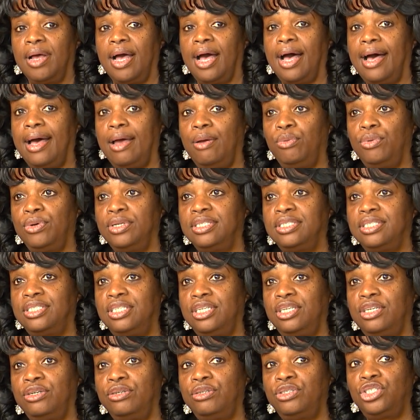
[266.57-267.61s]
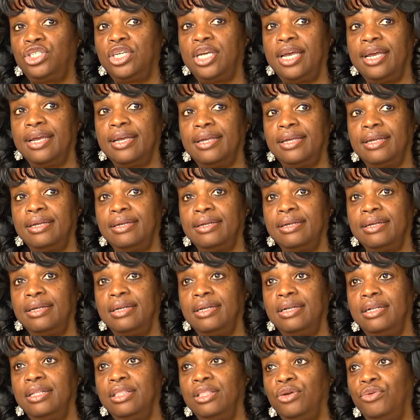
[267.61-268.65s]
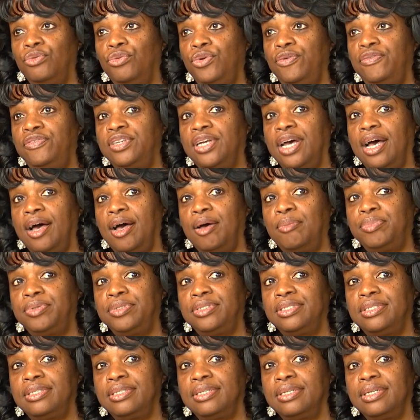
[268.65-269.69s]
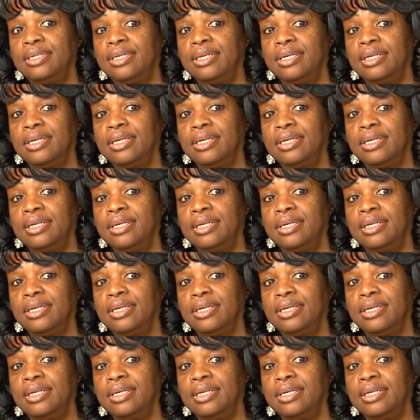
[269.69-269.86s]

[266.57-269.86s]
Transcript: I would still check the rooftops